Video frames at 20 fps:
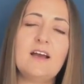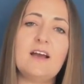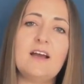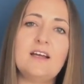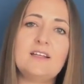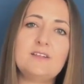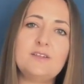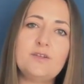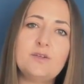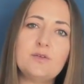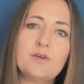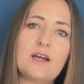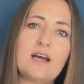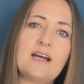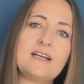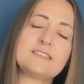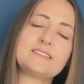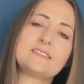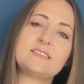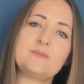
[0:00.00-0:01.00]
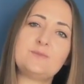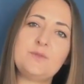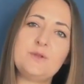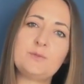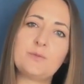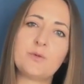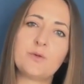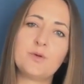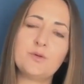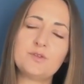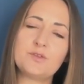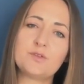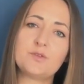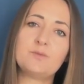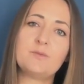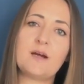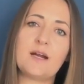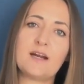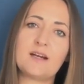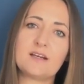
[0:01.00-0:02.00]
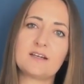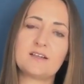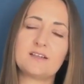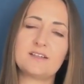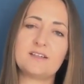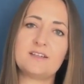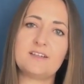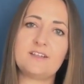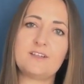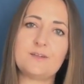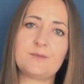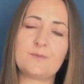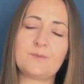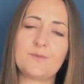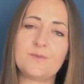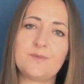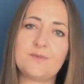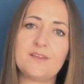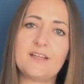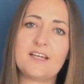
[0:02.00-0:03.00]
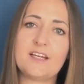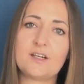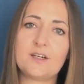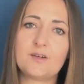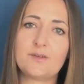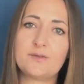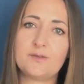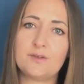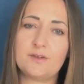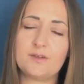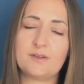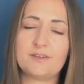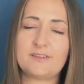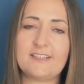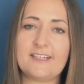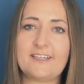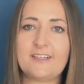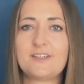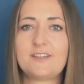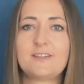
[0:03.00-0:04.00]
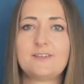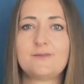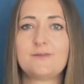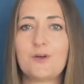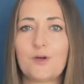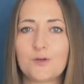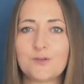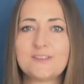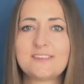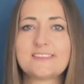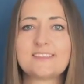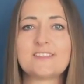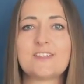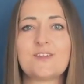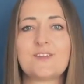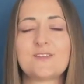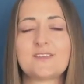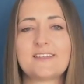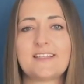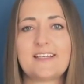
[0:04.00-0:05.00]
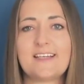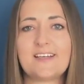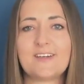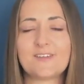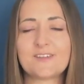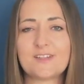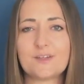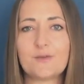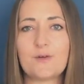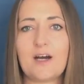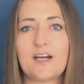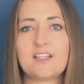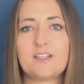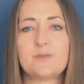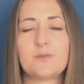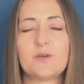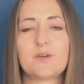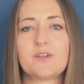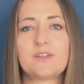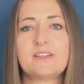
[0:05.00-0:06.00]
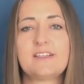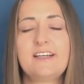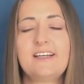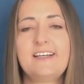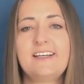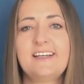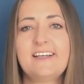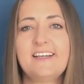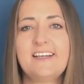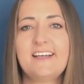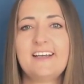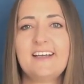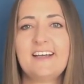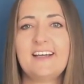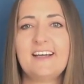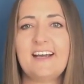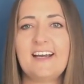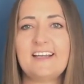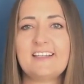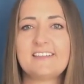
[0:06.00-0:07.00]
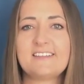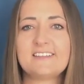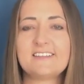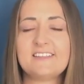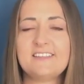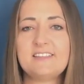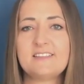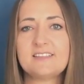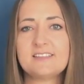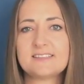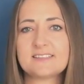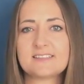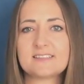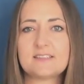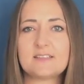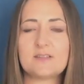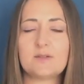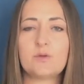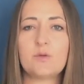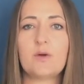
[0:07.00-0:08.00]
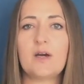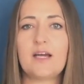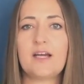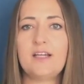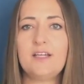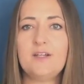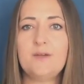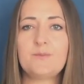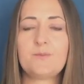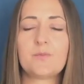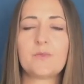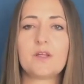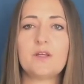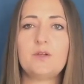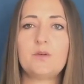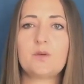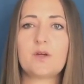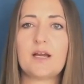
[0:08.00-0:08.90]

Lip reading: and you ask the people to mark their votes on the whiteboard. And in this way, you